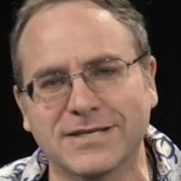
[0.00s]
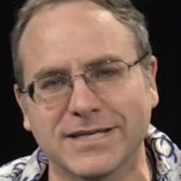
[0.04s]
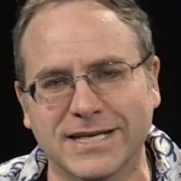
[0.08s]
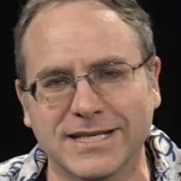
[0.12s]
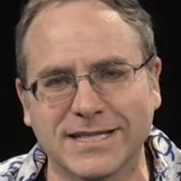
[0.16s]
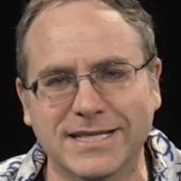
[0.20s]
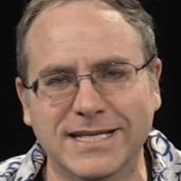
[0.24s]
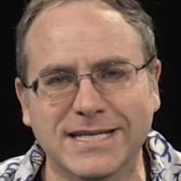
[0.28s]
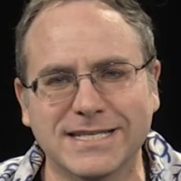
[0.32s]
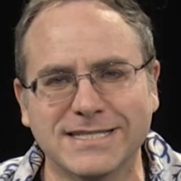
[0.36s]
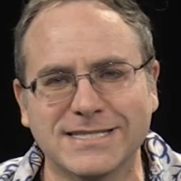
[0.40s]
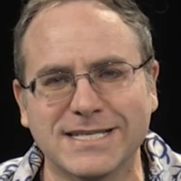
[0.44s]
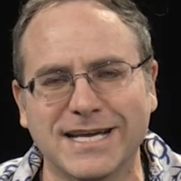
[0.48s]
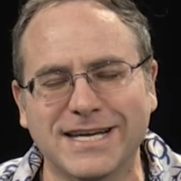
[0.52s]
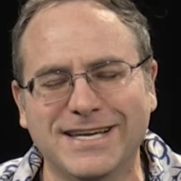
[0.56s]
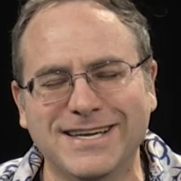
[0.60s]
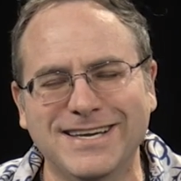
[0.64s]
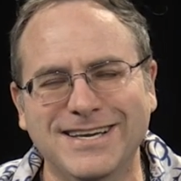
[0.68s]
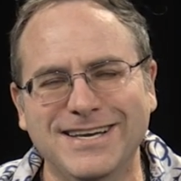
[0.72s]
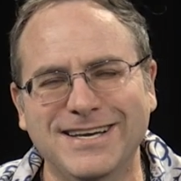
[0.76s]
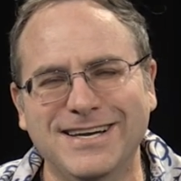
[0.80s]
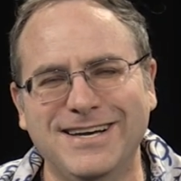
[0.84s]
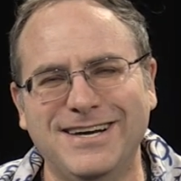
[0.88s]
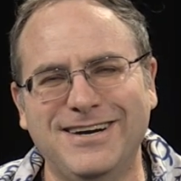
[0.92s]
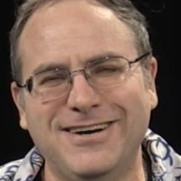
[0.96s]
And then it's like,
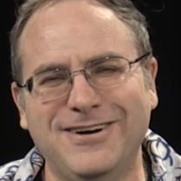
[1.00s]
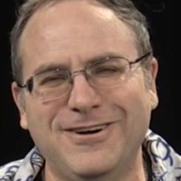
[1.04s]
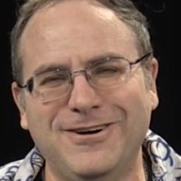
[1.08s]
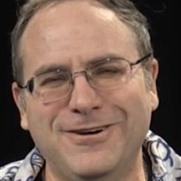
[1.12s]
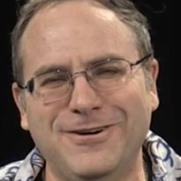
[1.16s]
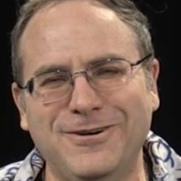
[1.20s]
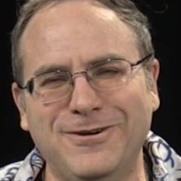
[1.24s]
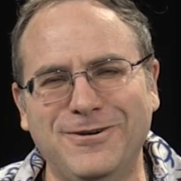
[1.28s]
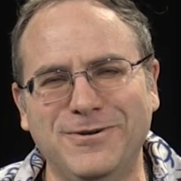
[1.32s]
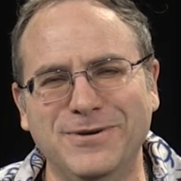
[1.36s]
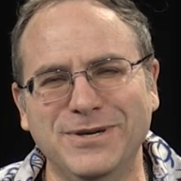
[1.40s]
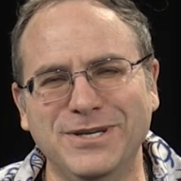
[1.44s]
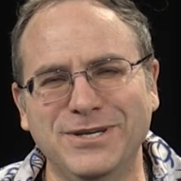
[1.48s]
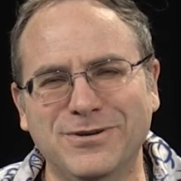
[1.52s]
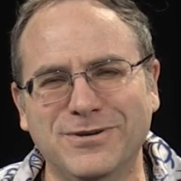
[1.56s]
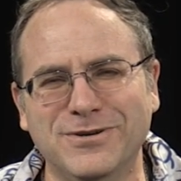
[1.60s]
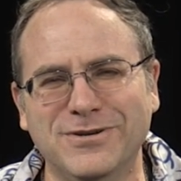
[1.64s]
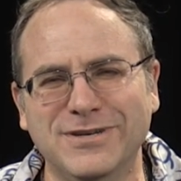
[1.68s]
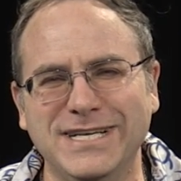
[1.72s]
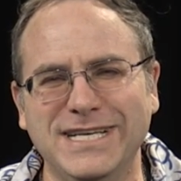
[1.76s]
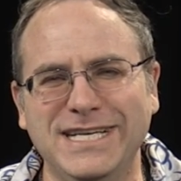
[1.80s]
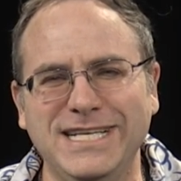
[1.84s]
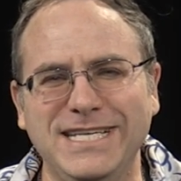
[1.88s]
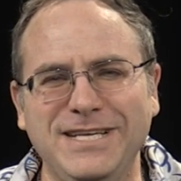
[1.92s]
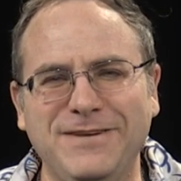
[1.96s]
oh,
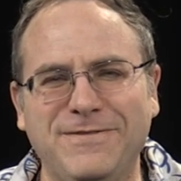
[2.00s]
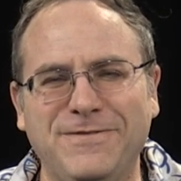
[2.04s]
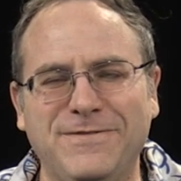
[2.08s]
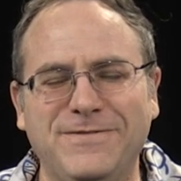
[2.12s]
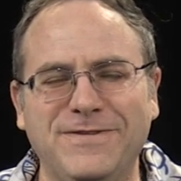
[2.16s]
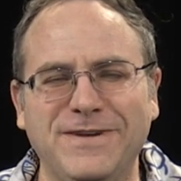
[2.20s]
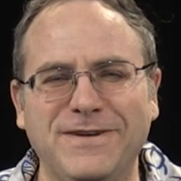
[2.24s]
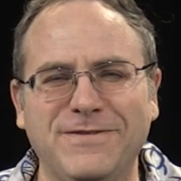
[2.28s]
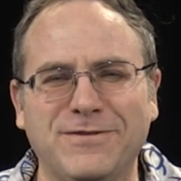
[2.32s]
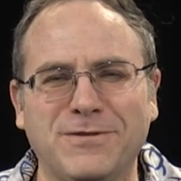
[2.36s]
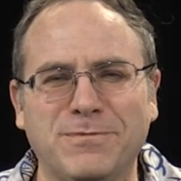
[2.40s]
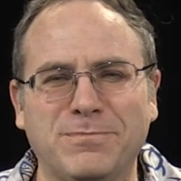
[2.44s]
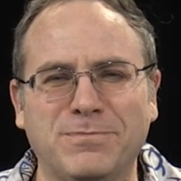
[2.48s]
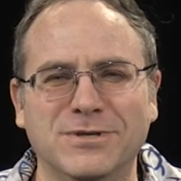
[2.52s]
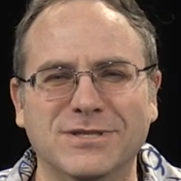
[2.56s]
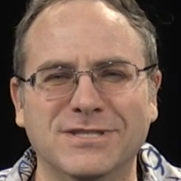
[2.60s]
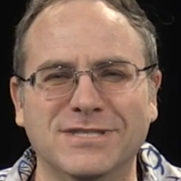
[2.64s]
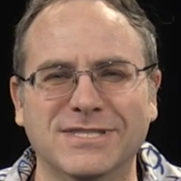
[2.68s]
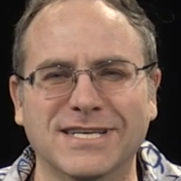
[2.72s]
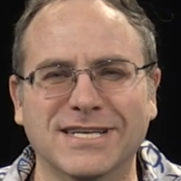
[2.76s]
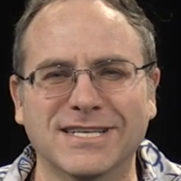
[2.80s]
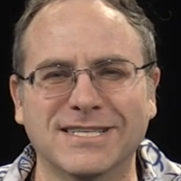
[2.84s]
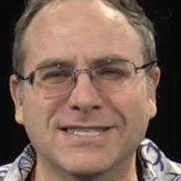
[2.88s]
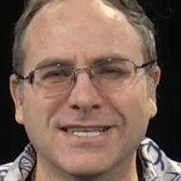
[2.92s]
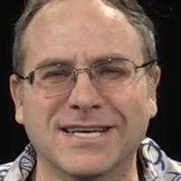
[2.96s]
you're 85th
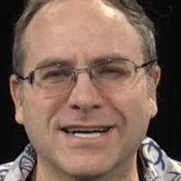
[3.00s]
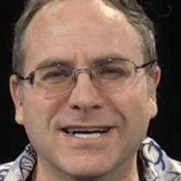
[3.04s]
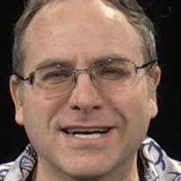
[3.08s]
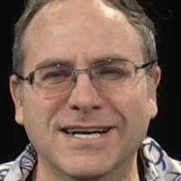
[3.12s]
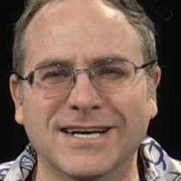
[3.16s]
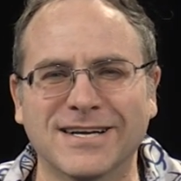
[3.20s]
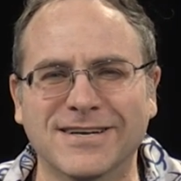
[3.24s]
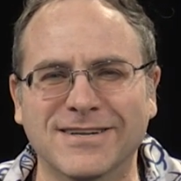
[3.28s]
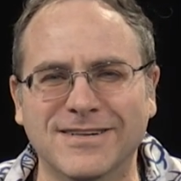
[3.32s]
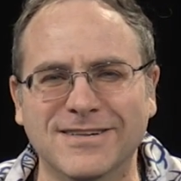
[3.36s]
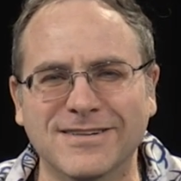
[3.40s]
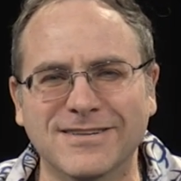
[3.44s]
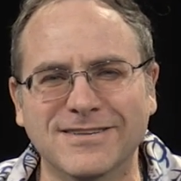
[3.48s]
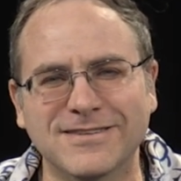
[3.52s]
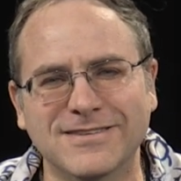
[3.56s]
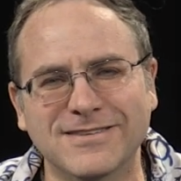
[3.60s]
percentile.